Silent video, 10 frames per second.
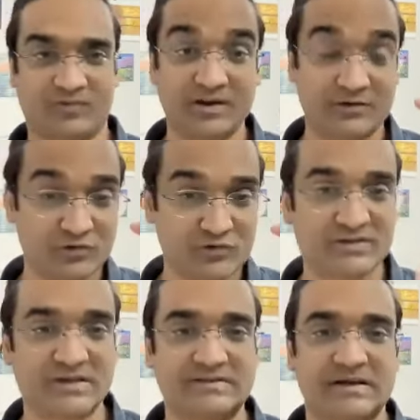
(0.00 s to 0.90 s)
It
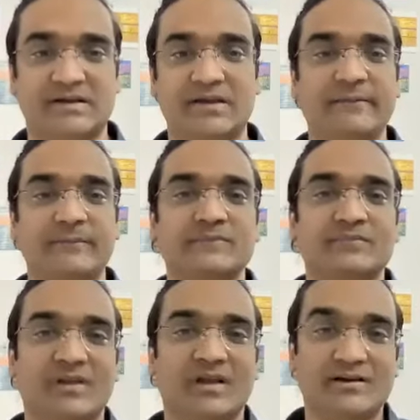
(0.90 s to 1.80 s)
reduces anxiety.
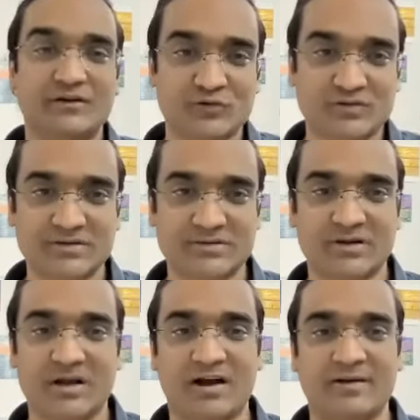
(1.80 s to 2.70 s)
It
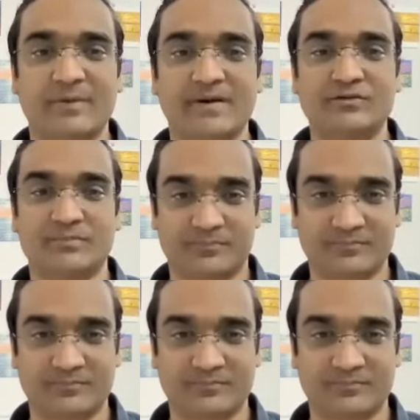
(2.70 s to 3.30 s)
reduces heartbeat.